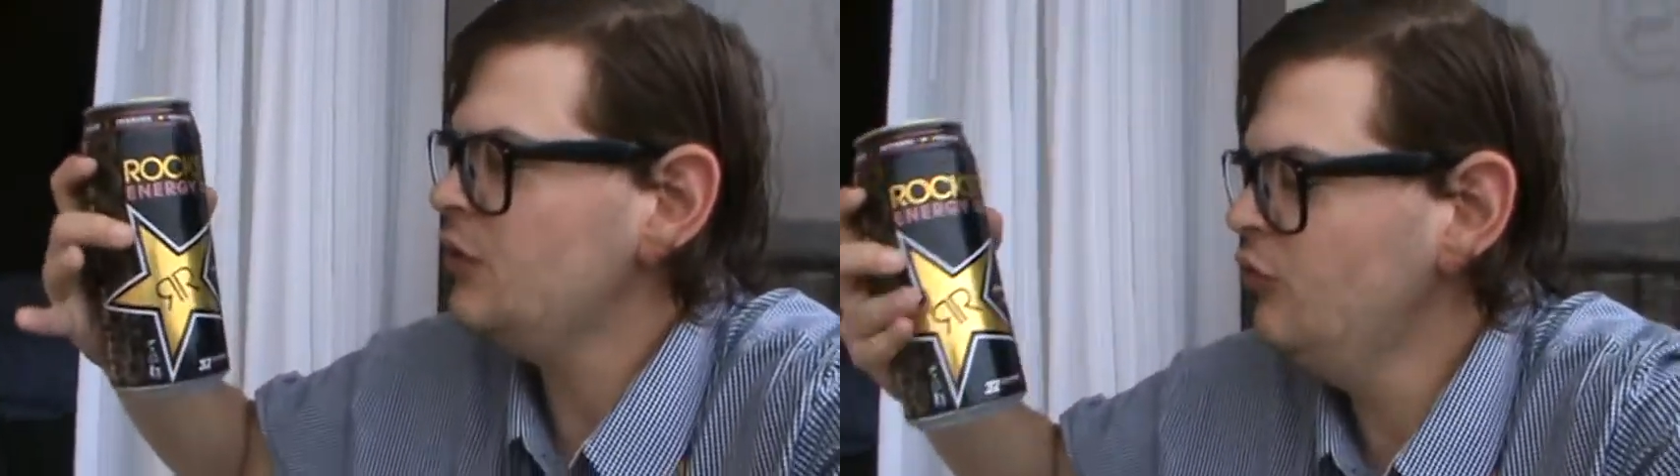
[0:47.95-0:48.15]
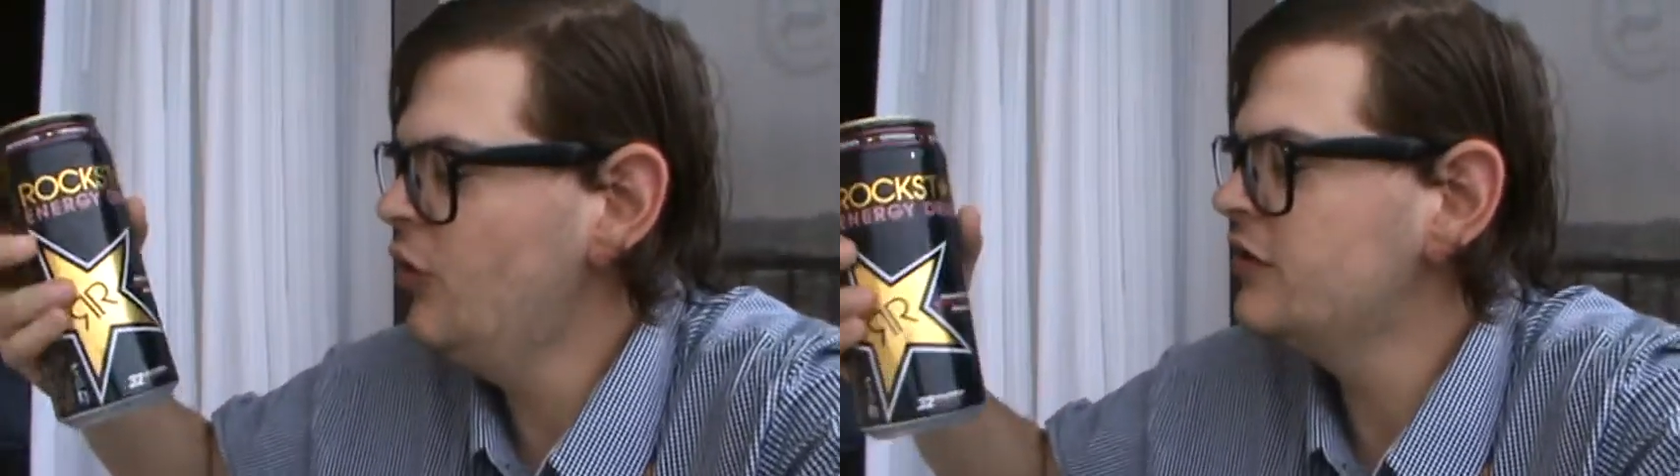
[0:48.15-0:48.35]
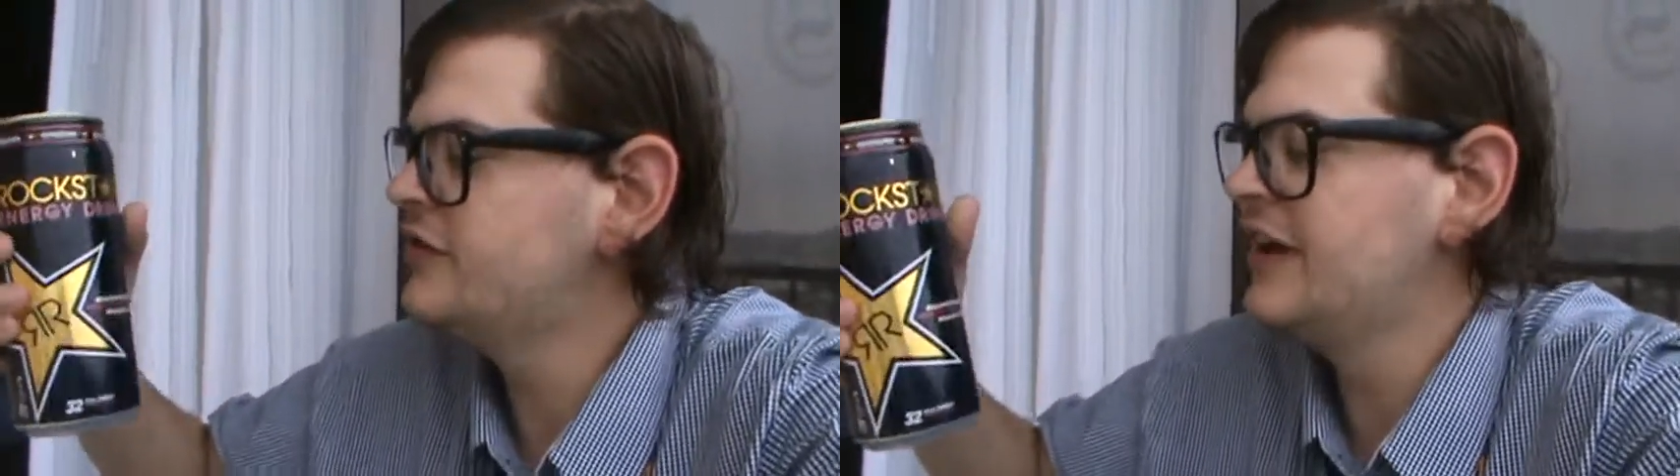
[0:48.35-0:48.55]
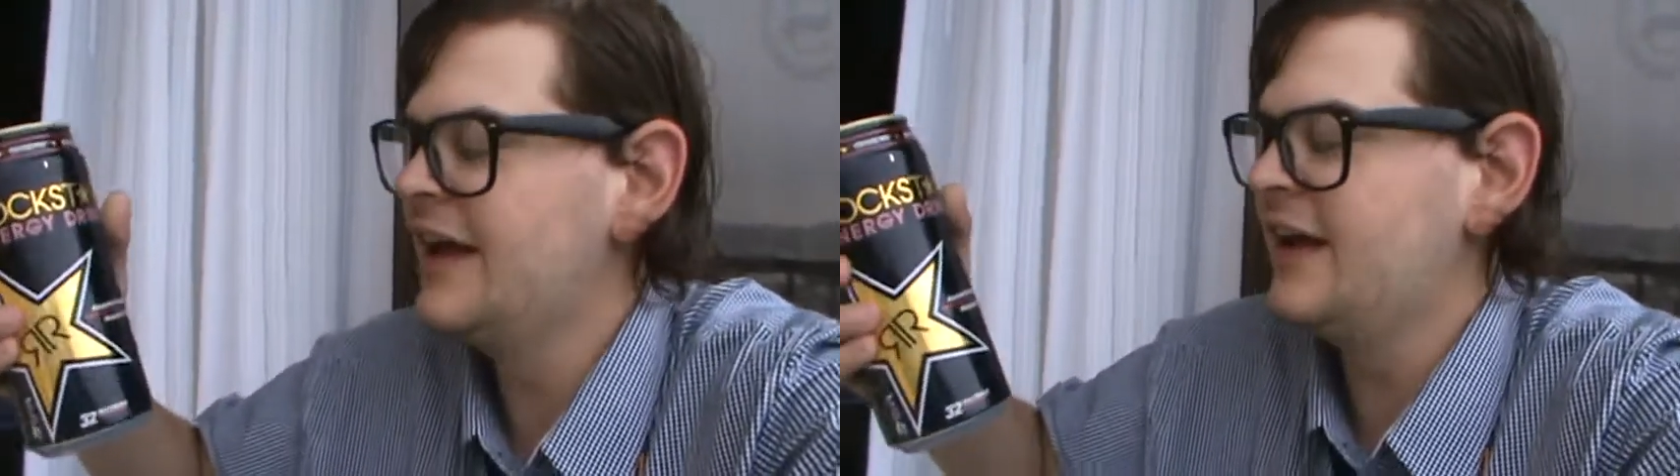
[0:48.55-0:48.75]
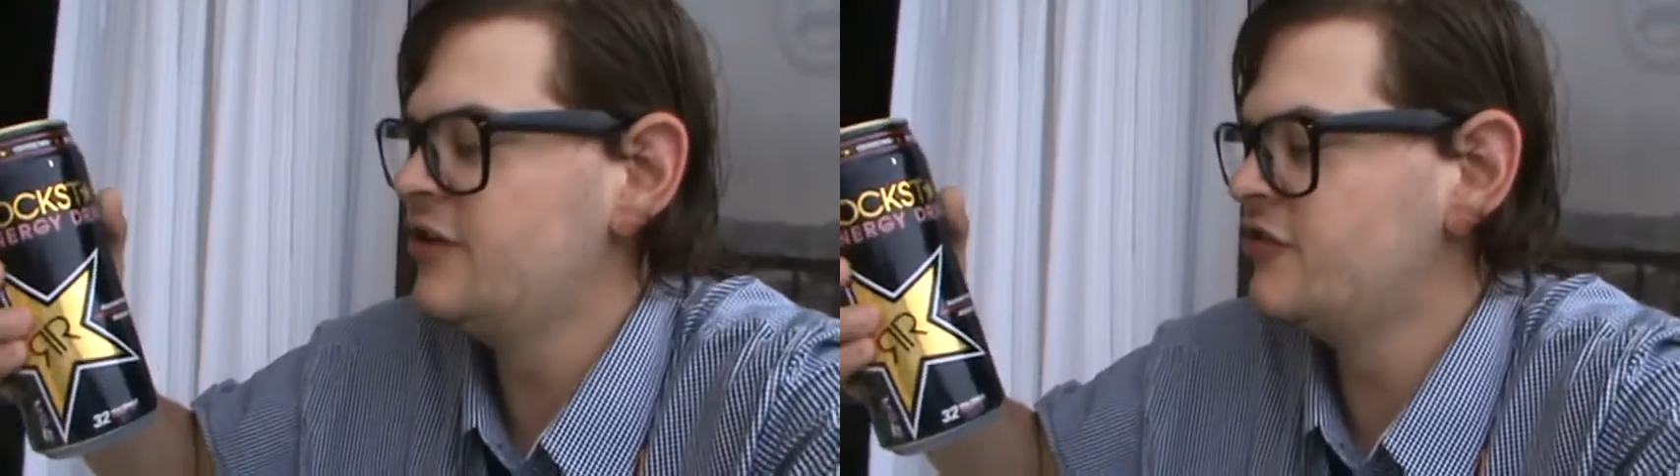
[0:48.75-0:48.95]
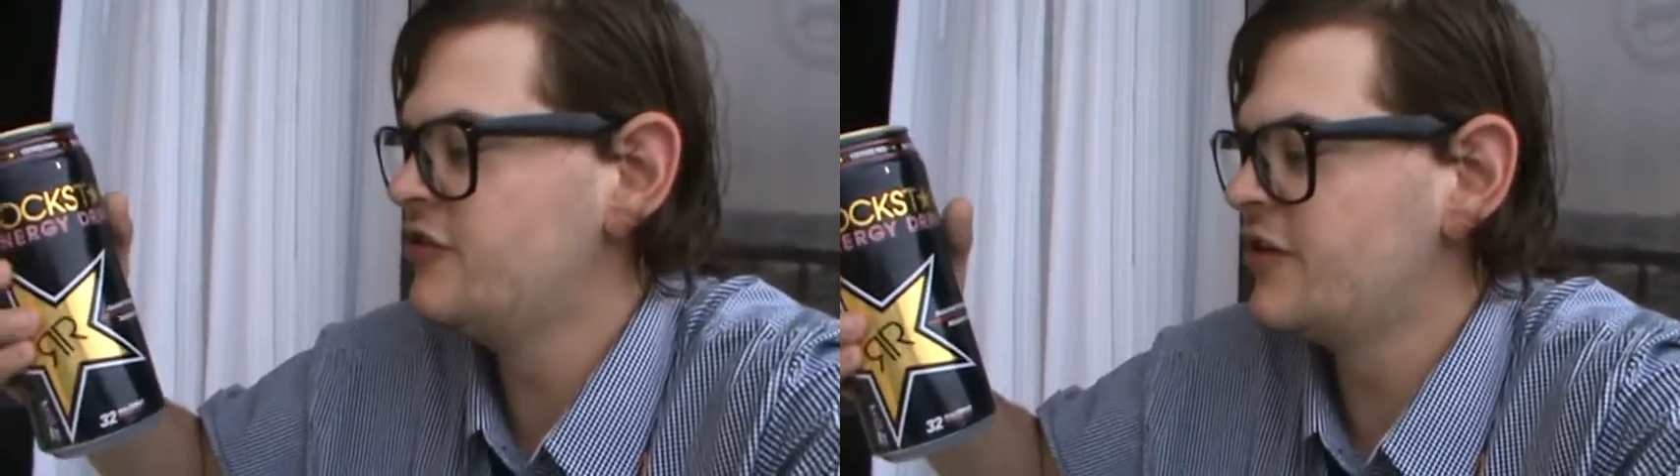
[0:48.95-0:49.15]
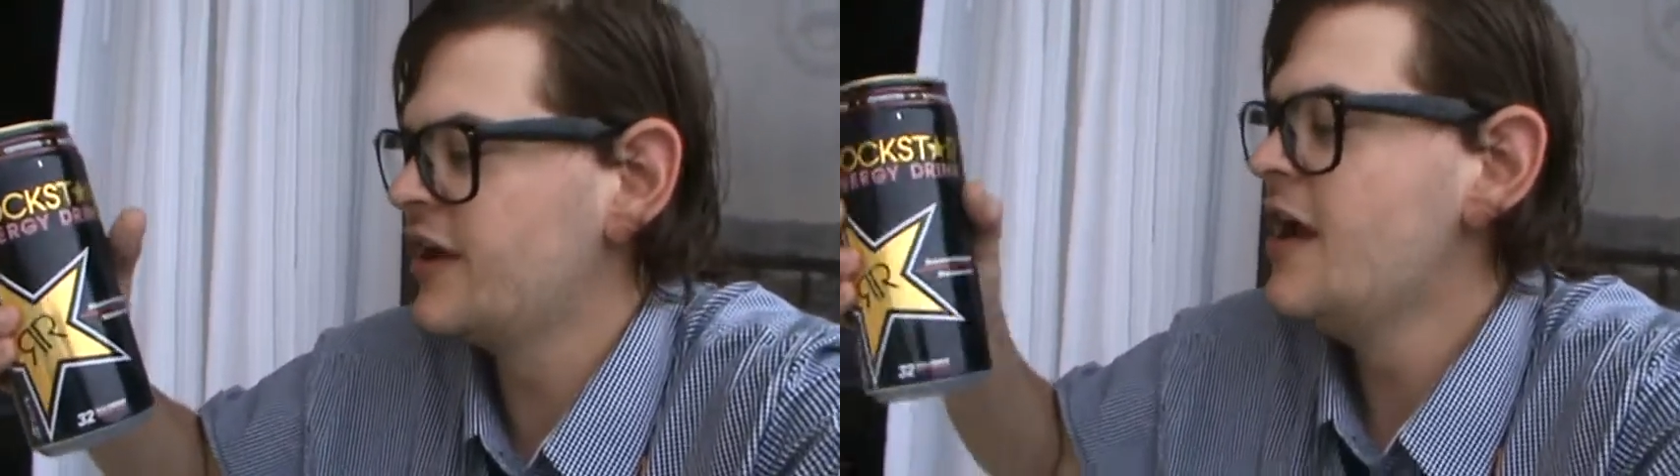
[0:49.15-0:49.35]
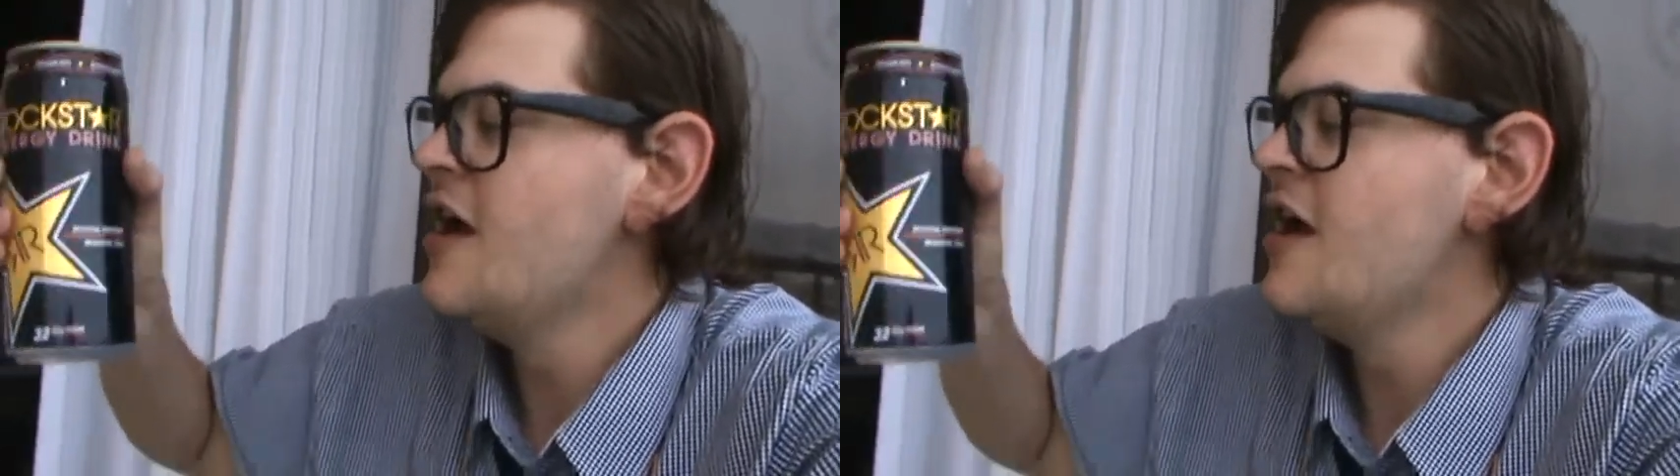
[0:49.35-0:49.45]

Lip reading: Rockstar energy drink,